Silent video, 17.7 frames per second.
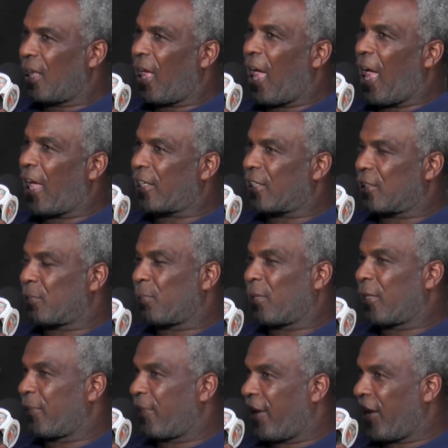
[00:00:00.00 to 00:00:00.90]
I can
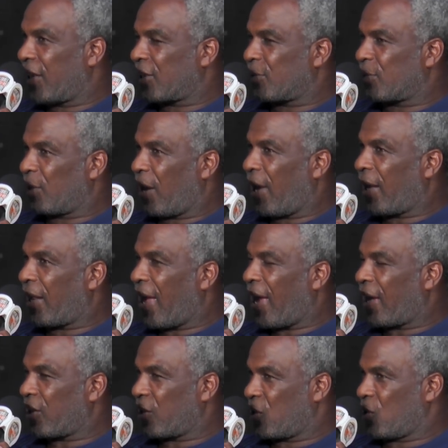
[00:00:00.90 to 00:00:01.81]
play basketball. I had
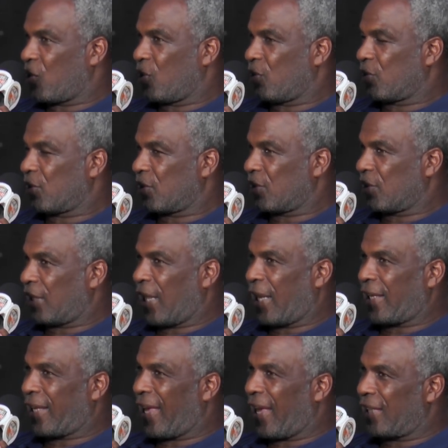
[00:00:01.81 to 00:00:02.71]
IQs. Mm-hmm. A
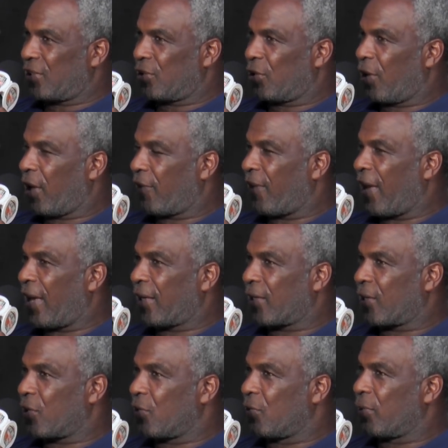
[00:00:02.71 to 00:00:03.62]
lot of guys who don't have
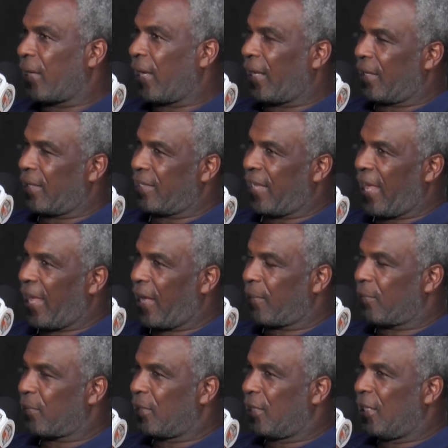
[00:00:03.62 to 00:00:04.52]
IQ can't
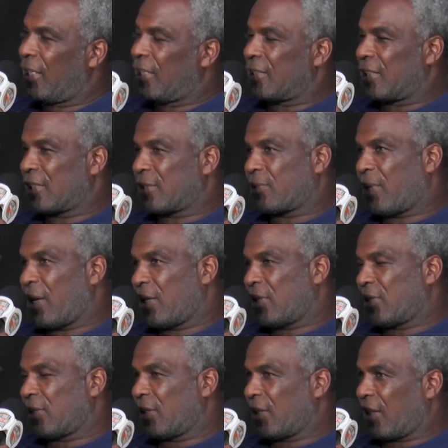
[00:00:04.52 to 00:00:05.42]
adapt. That's why
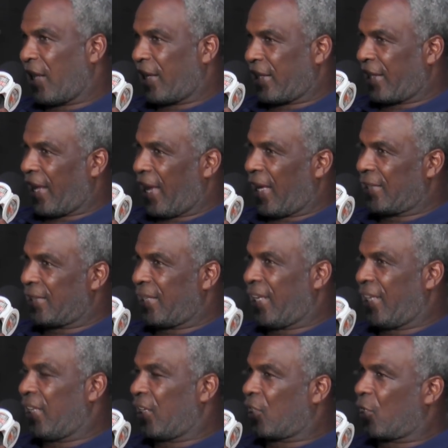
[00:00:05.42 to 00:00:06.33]
you see a lot of guys
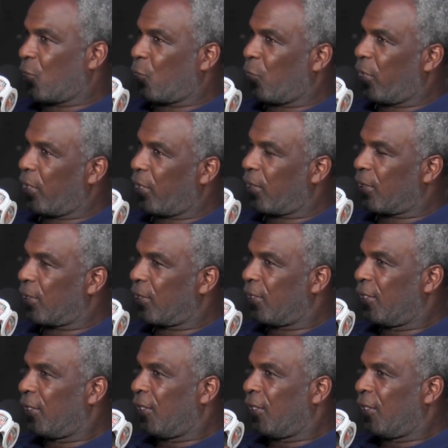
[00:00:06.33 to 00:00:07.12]
late in their career.